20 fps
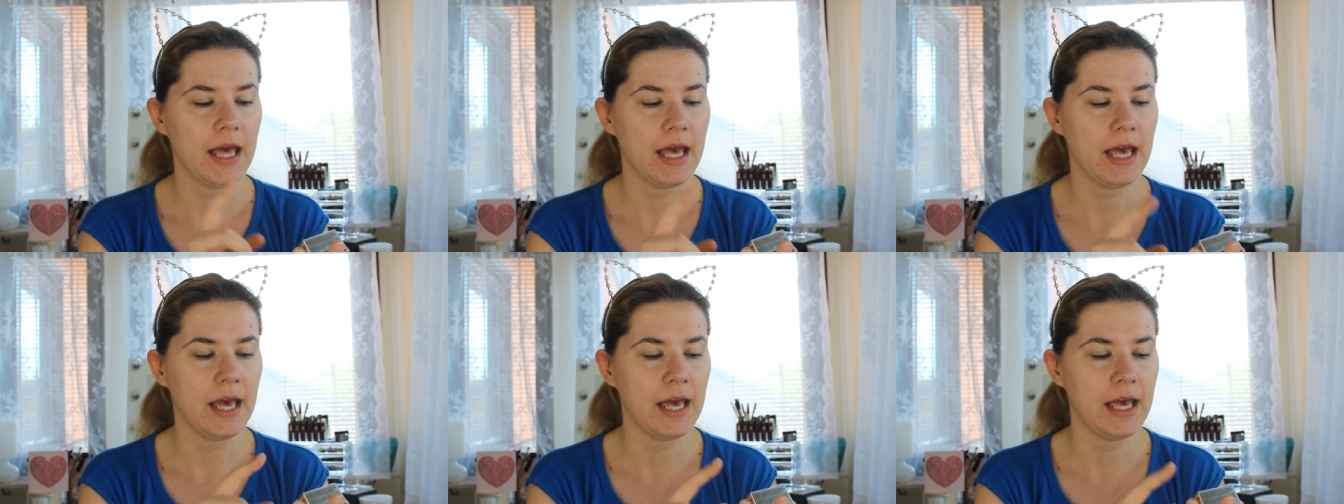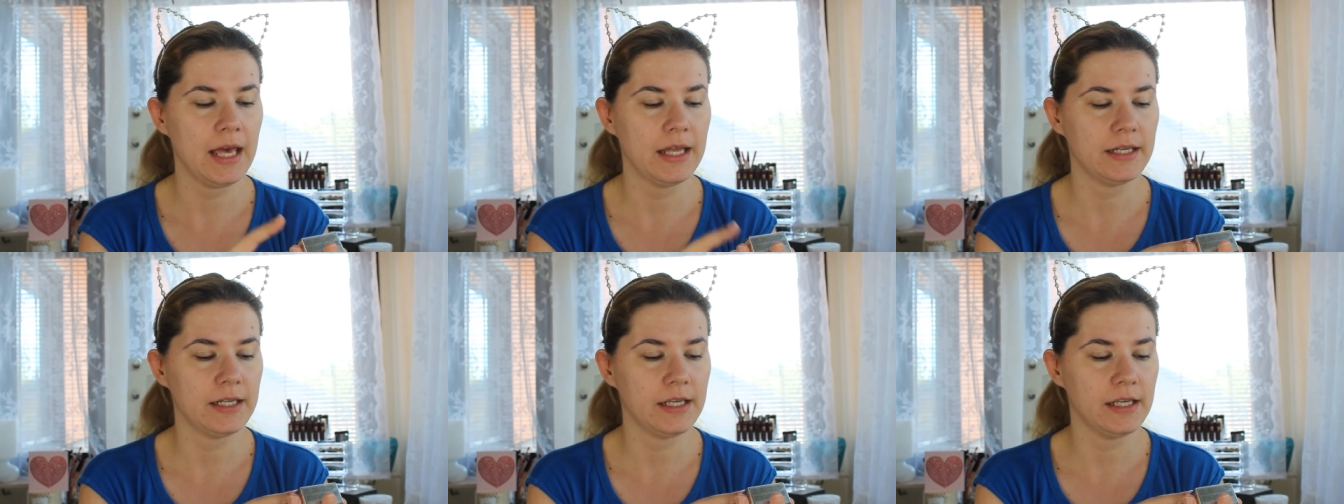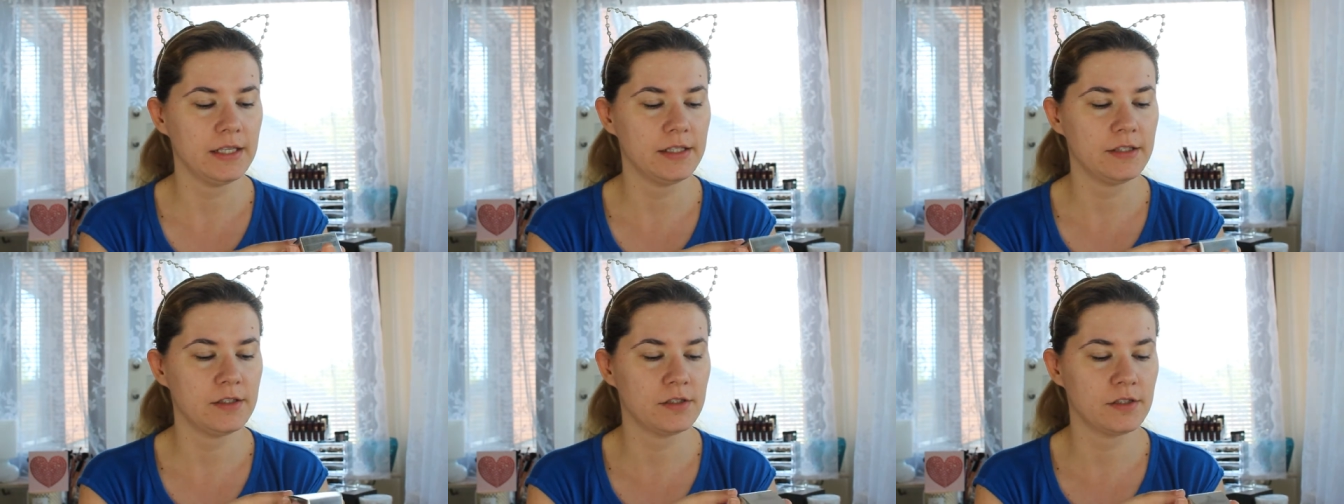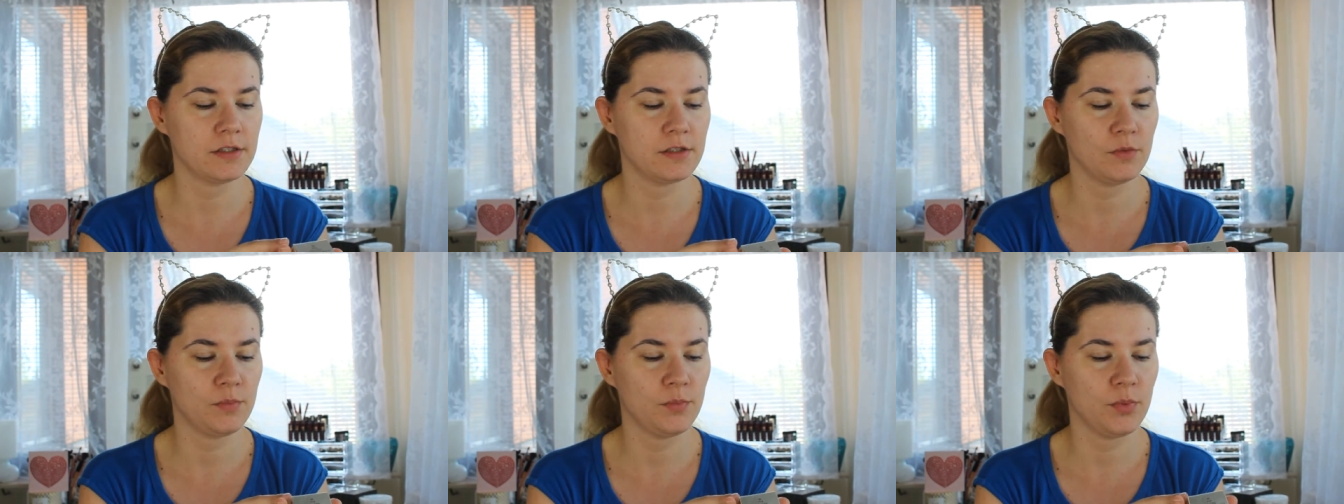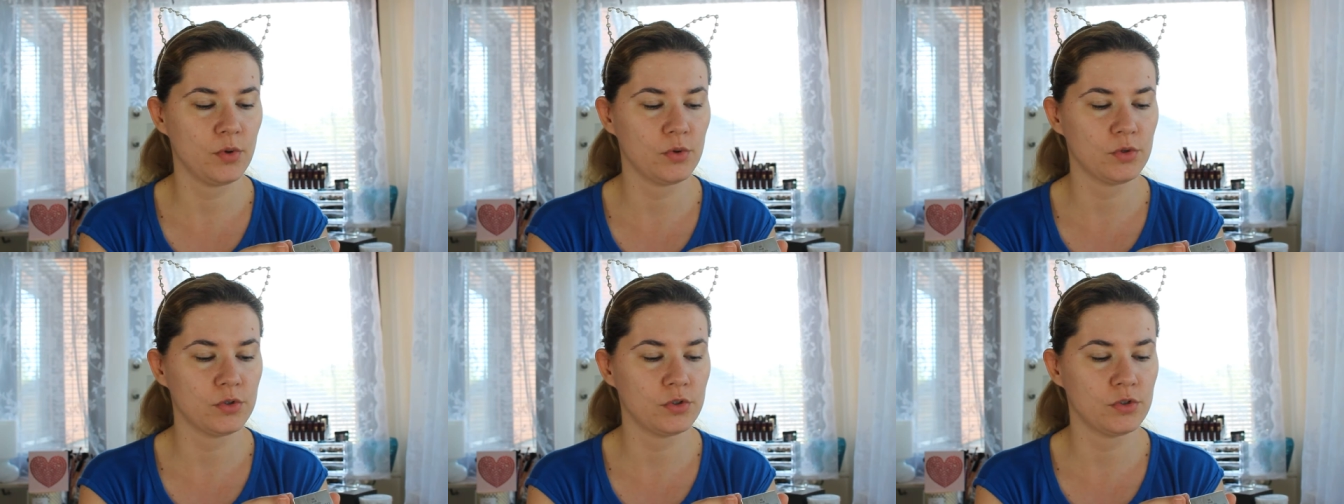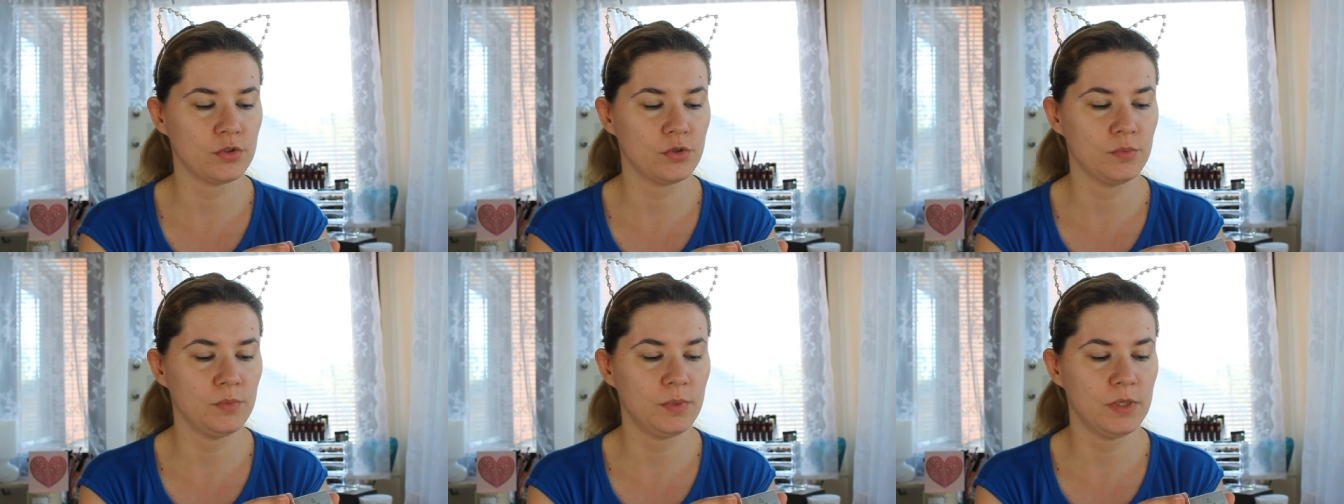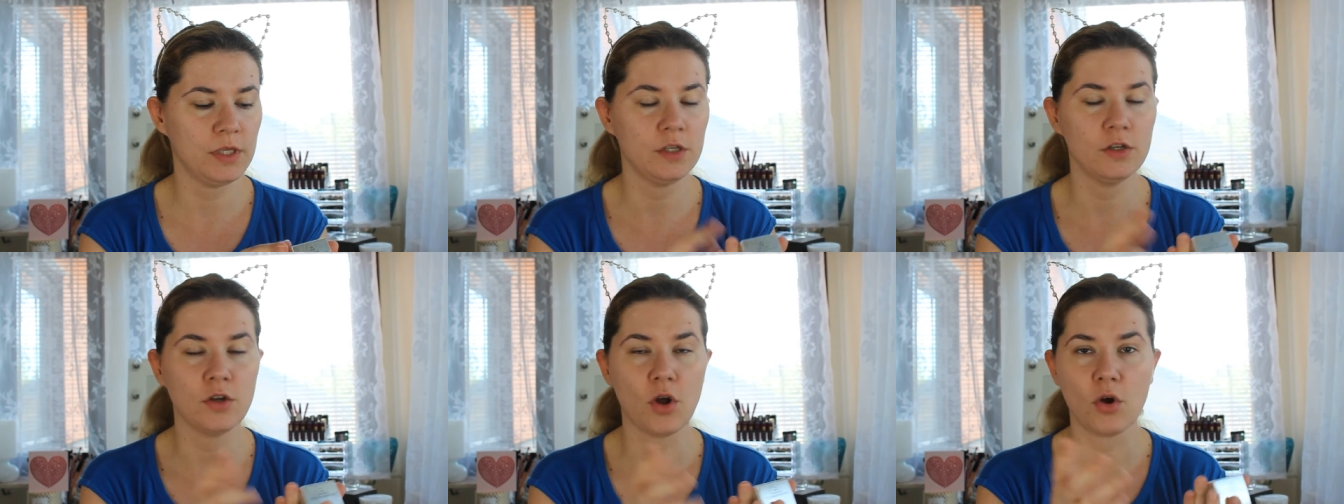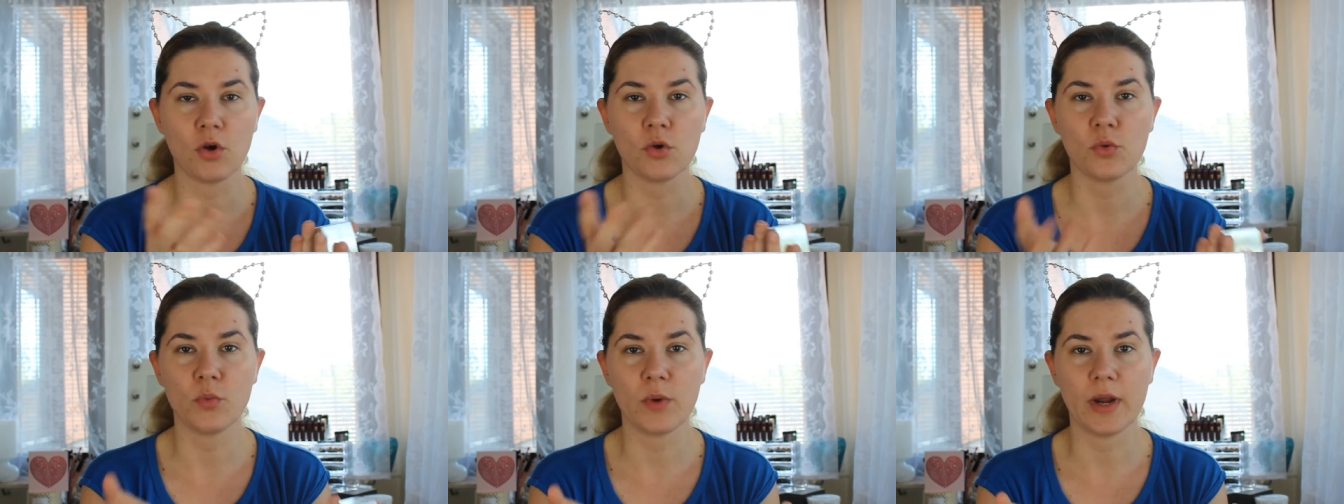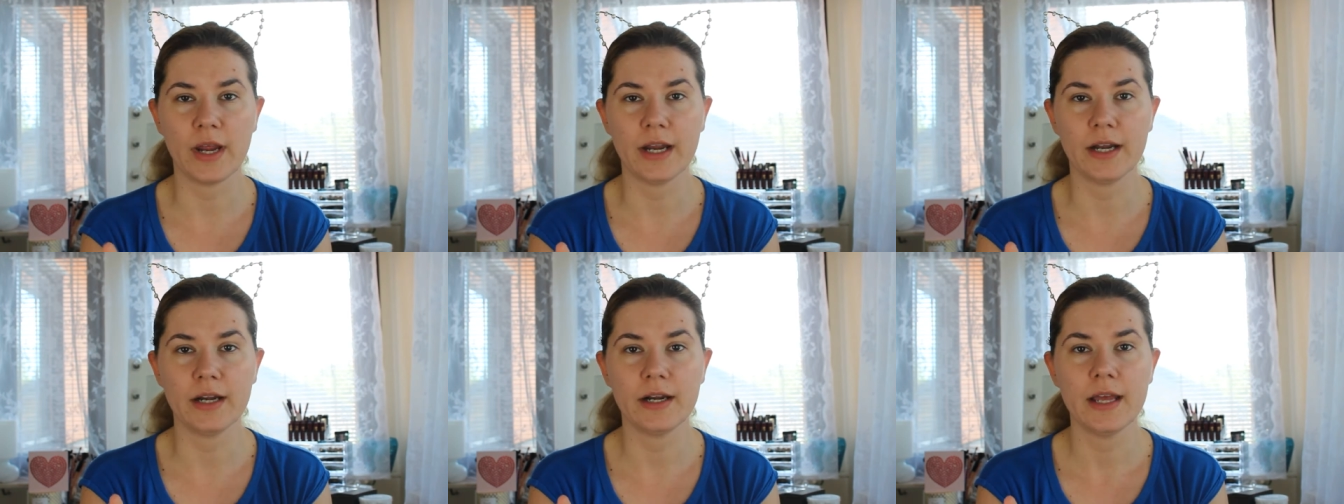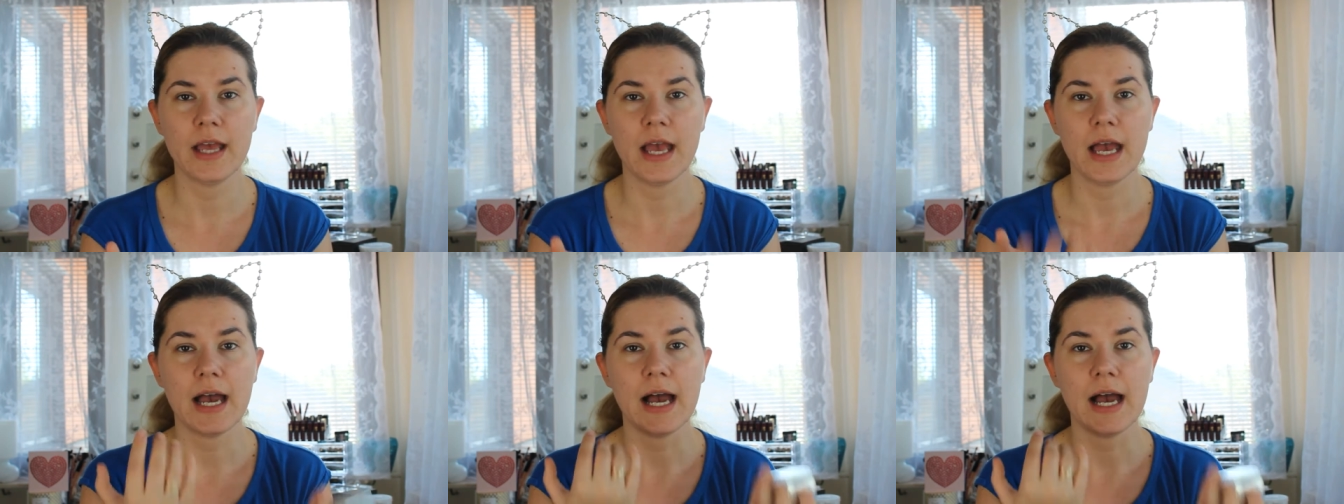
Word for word: and it's supposed to be long wear